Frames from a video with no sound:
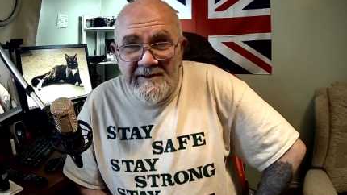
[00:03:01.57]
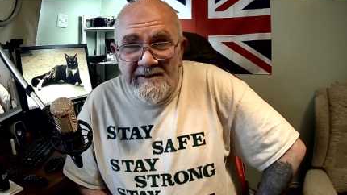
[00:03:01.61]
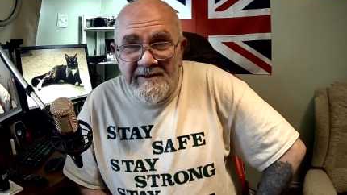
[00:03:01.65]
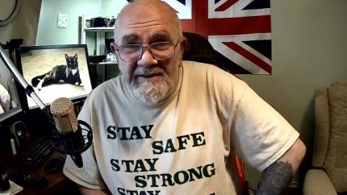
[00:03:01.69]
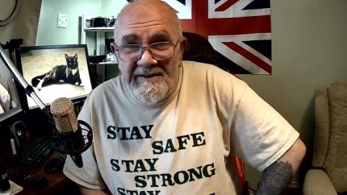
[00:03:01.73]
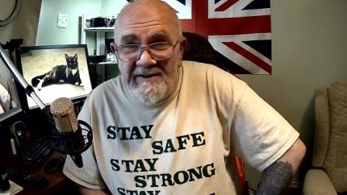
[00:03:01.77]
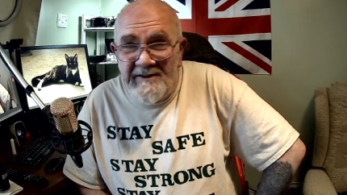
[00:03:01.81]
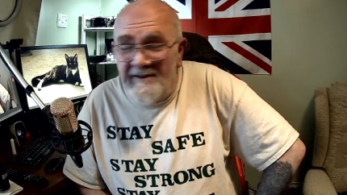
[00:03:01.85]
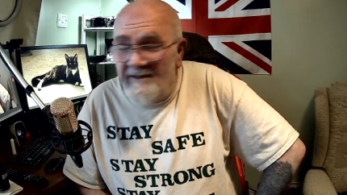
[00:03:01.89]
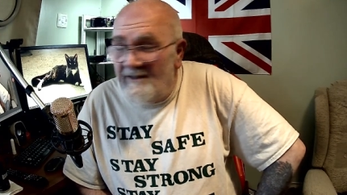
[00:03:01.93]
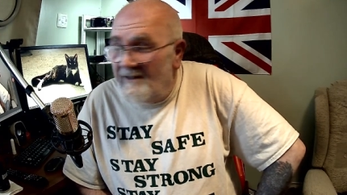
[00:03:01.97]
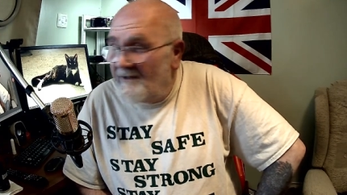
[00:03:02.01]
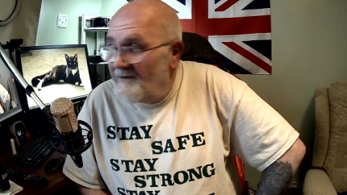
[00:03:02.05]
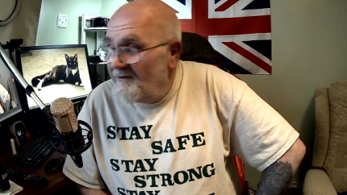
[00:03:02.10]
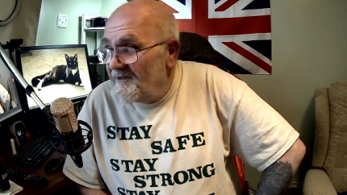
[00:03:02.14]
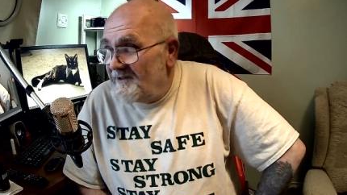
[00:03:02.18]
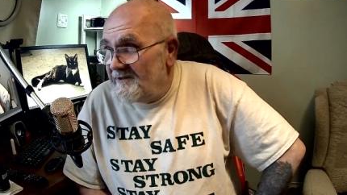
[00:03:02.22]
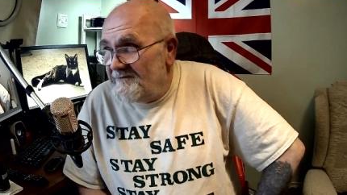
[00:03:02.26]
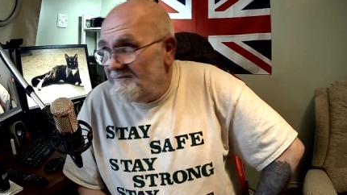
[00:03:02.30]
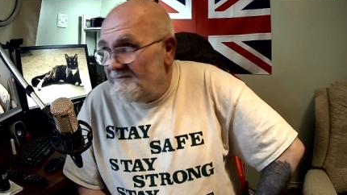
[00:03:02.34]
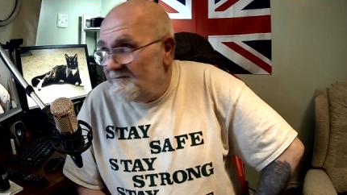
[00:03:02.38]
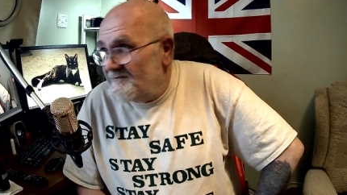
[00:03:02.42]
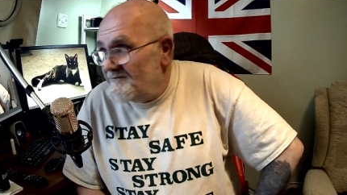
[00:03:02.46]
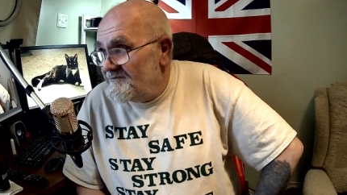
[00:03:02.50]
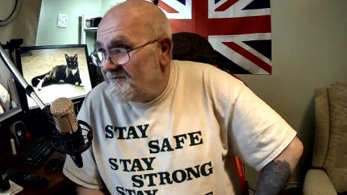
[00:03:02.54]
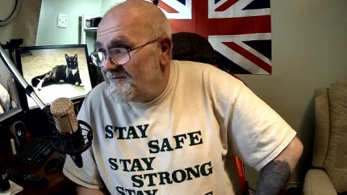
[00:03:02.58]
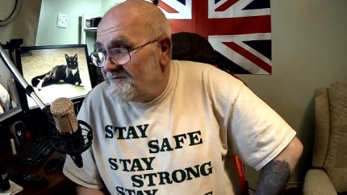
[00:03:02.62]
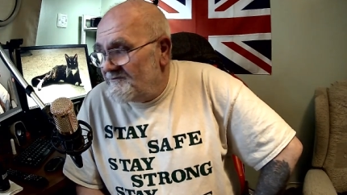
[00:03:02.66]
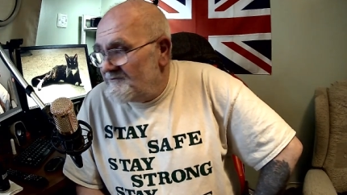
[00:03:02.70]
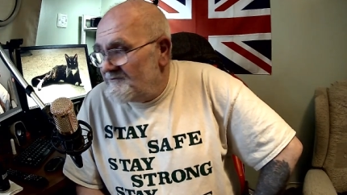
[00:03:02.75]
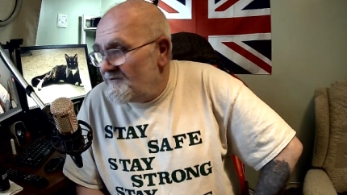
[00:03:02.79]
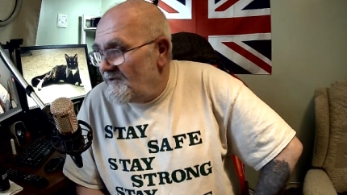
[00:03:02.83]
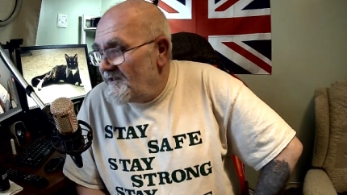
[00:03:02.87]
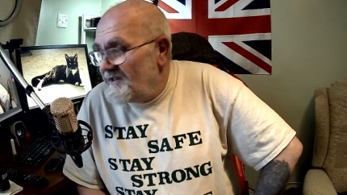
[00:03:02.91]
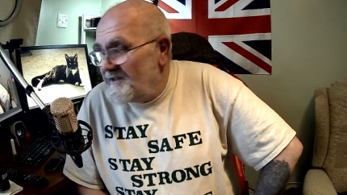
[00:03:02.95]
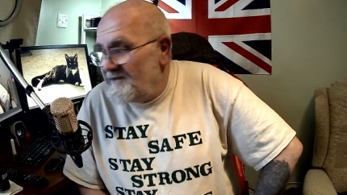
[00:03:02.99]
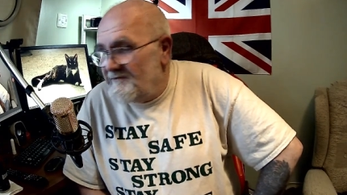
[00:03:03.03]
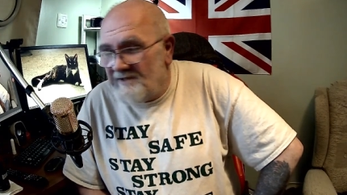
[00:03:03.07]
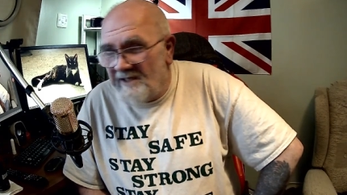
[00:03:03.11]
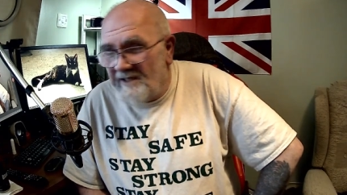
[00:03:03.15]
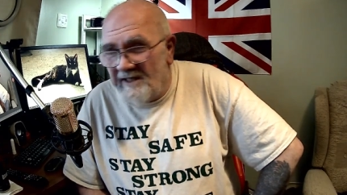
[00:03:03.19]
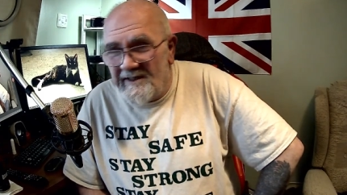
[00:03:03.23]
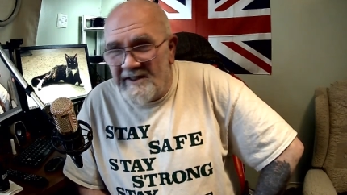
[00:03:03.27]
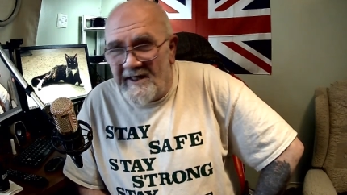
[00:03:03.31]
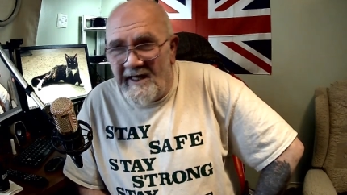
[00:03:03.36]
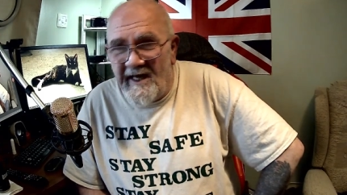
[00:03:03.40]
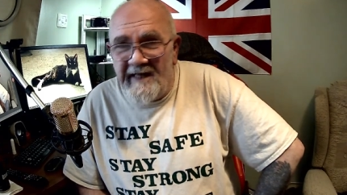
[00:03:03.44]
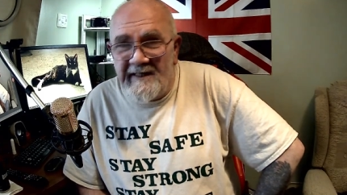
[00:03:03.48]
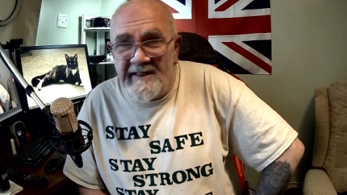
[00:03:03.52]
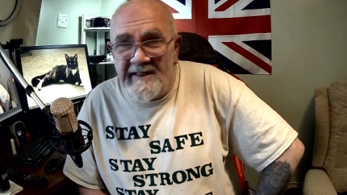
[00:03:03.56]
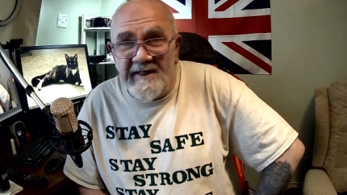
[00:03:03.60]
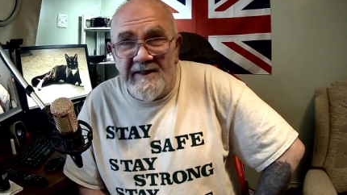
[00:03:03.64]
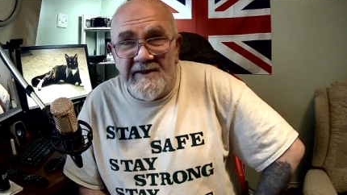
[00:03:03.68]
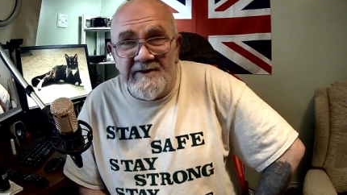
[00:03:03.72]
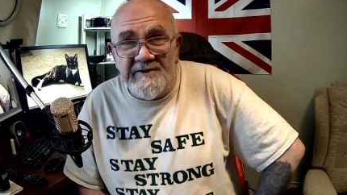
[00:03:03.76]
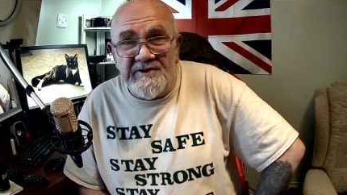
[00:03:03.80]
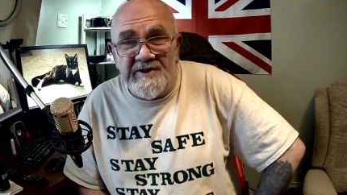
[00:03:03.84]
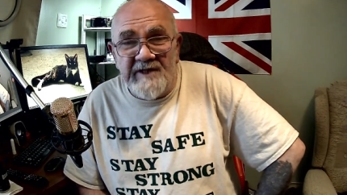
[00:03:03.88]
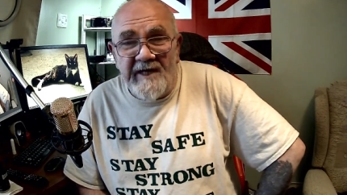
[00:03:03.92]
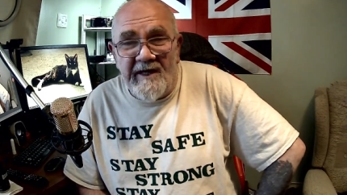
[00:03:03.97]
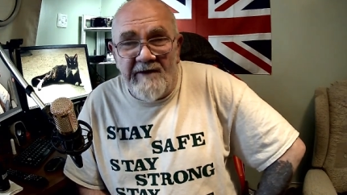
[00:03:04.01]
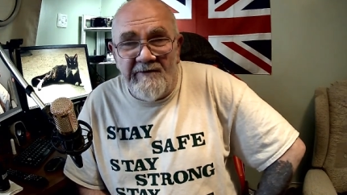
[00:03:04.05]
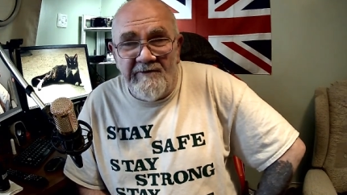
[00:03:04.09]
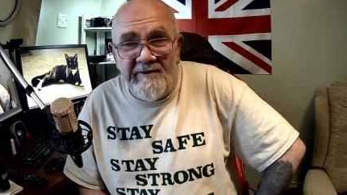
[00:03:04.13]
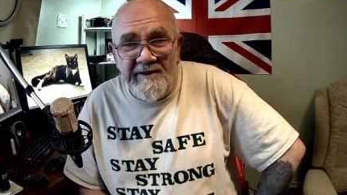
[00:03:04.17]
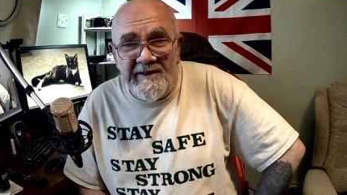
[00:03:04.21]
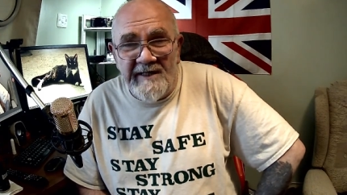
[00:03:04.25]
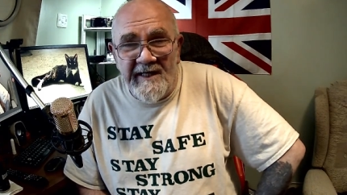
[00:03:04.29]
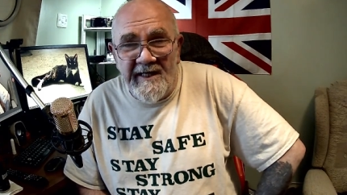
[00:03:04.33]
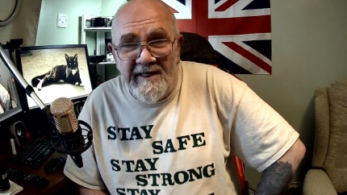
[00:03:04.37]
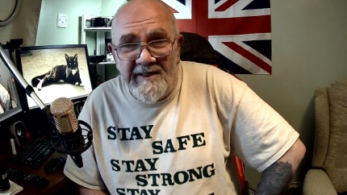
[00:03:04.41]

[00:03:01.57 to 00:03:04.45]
I mean, Reeves had a heckler shouting at her